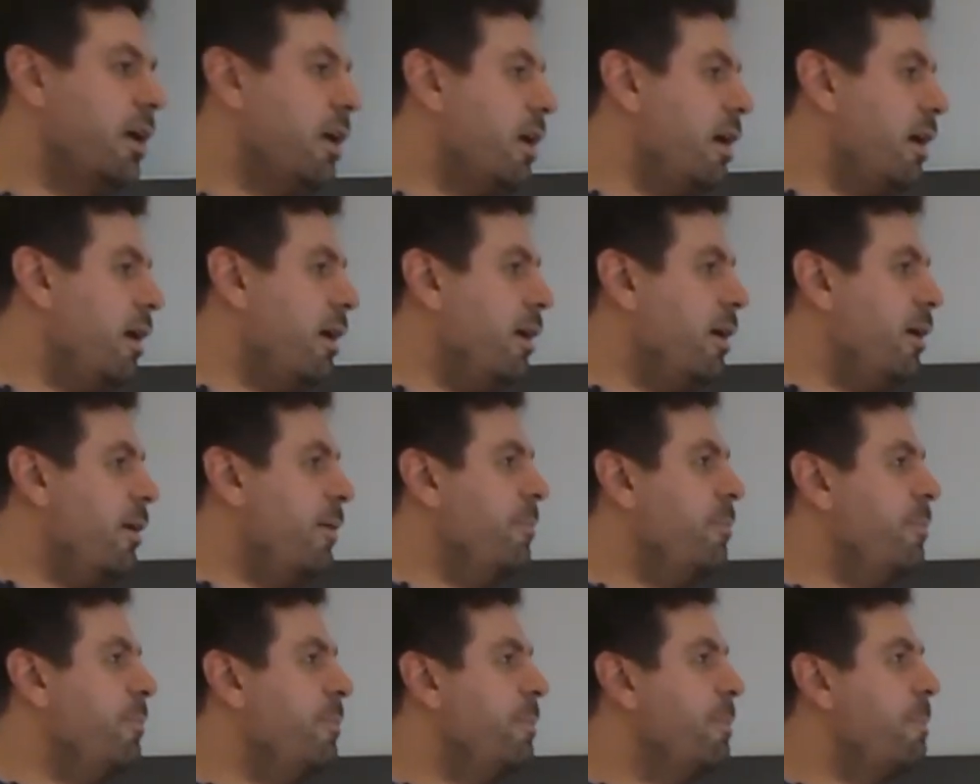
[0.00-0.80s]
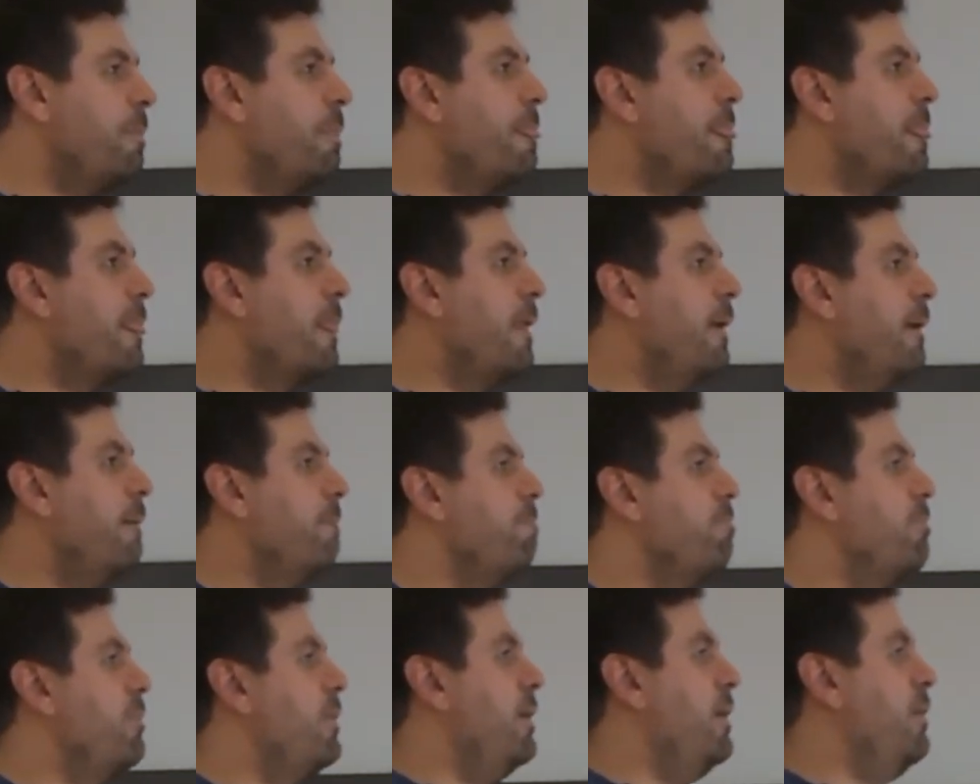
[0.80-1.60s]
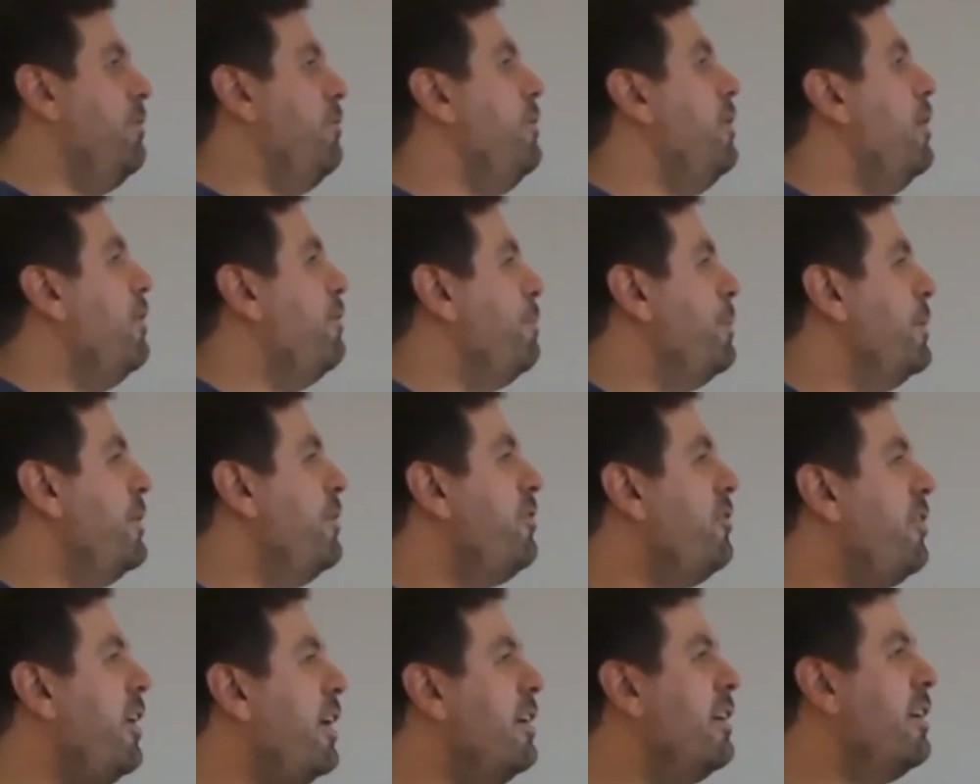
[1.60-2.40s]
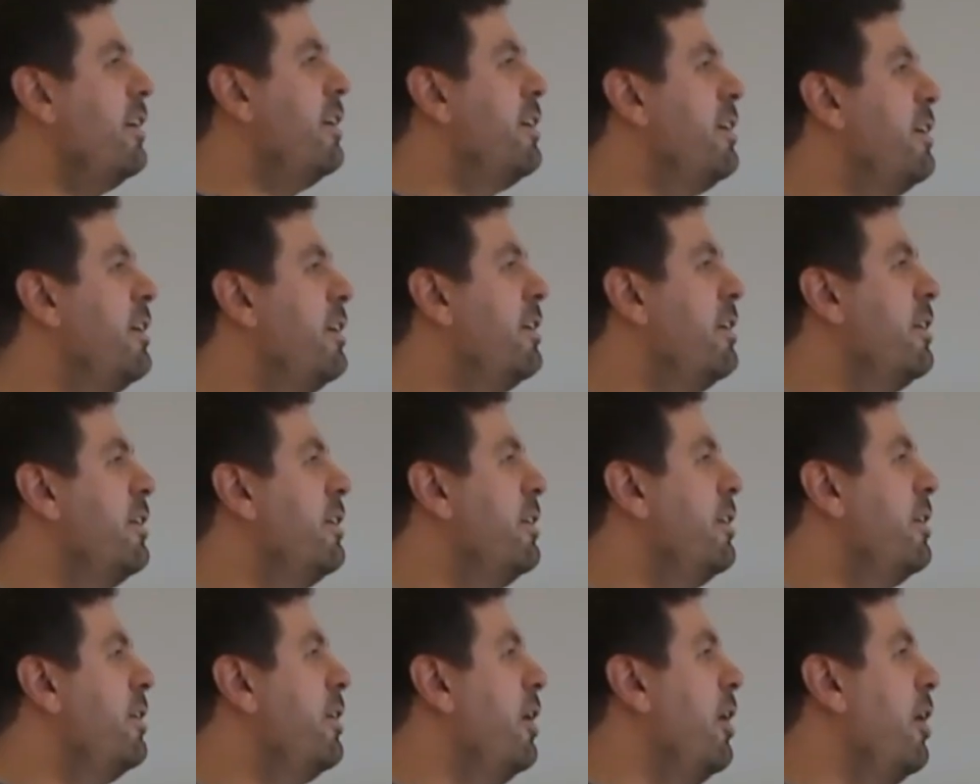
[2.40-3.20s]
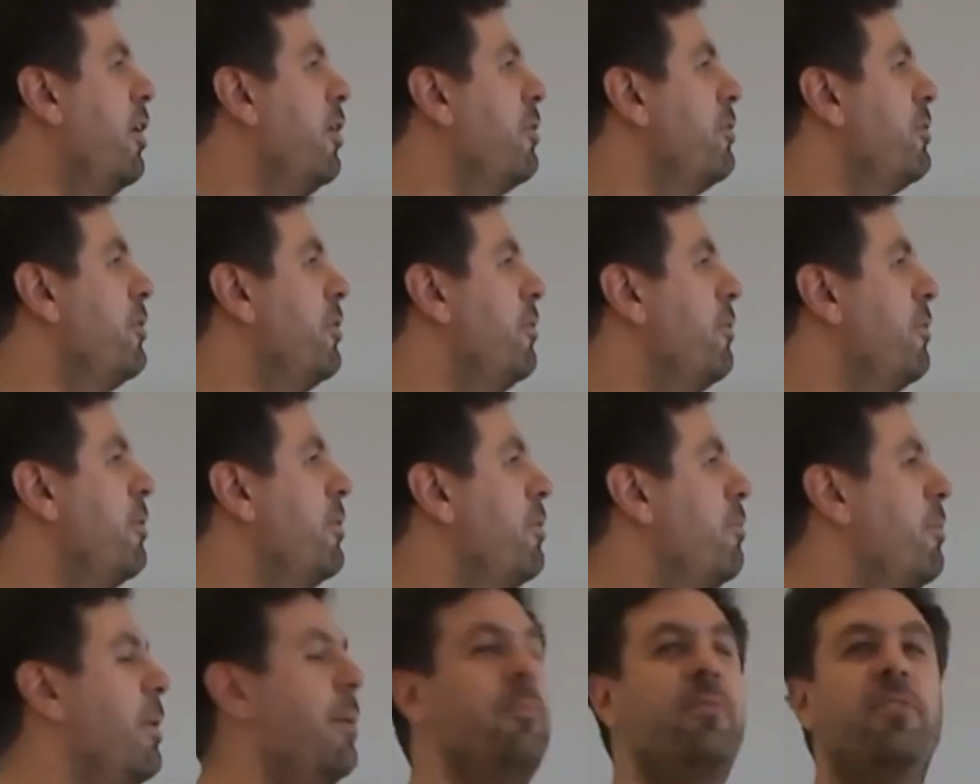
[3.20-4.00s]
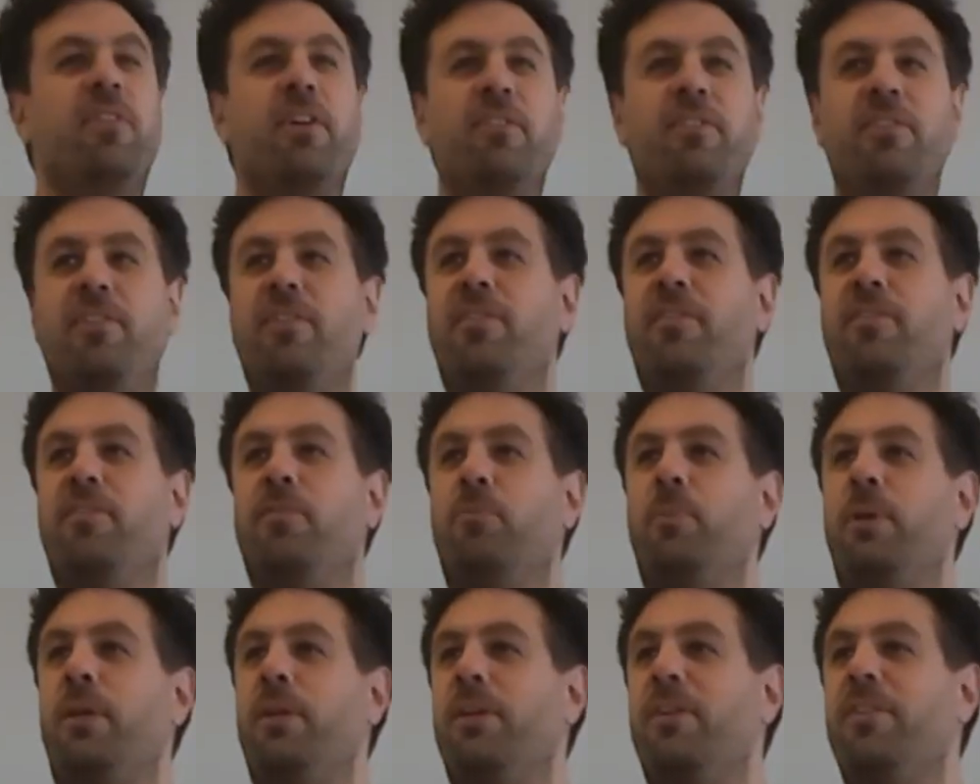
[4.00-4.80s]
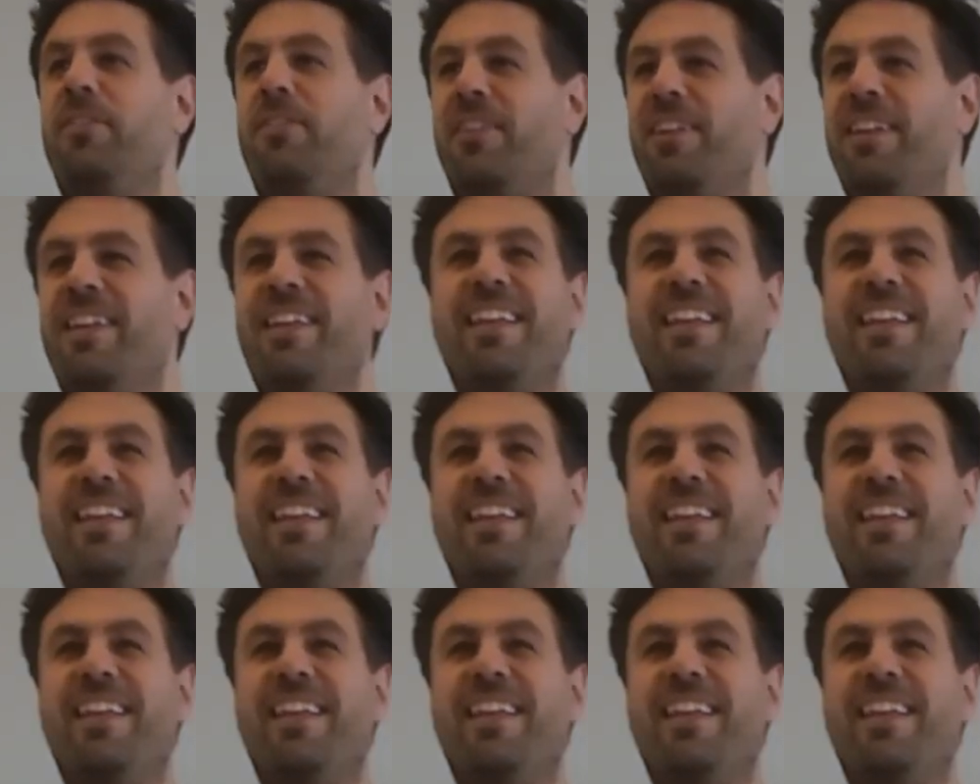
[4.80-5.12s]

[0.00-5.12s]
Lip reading: If you have been checking out our website since the weekend,